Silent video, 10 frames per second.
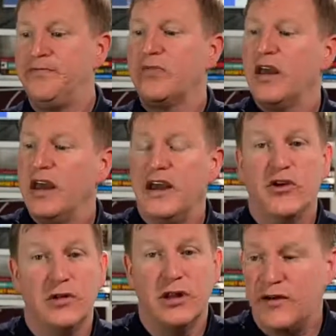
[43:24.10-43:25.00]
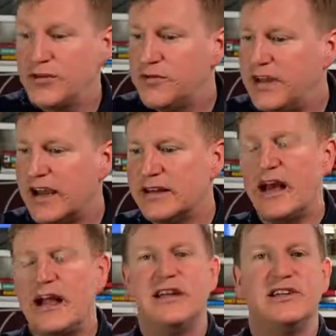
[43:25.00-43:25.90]
If you love new
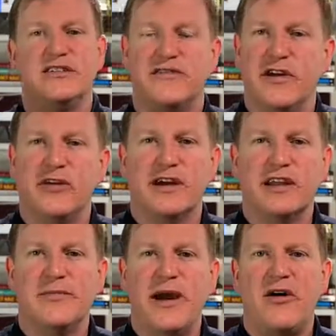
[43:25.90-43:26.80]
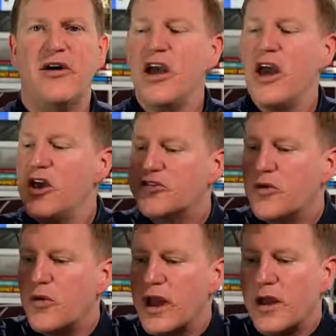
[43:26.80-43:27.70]
technologies and figuring them out.
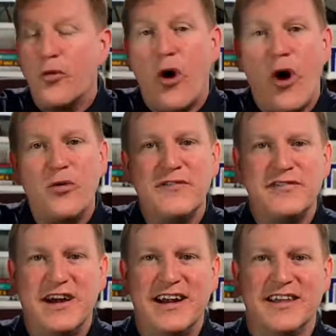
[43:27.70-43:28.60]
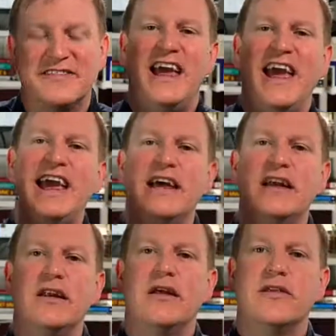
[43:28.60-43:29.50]
So all we've done is
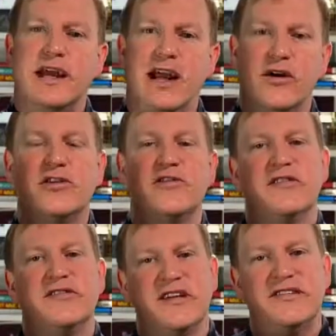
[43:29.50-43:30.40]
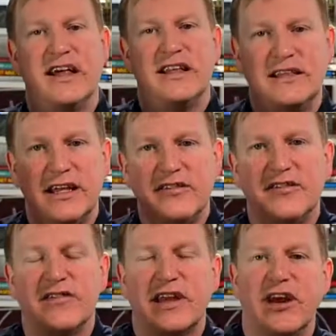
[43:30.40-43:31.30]
taken the characteristics, that list of
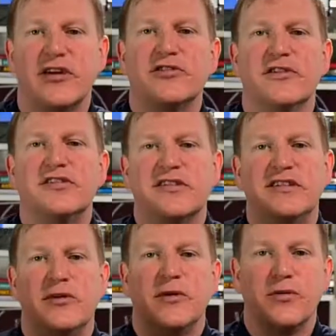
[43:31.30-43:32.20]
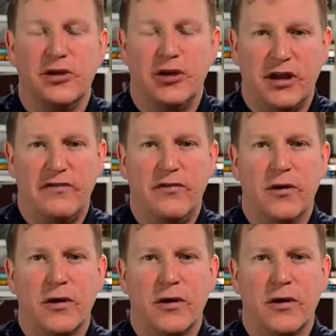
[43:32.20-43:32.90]
the characteristics that we were looking for,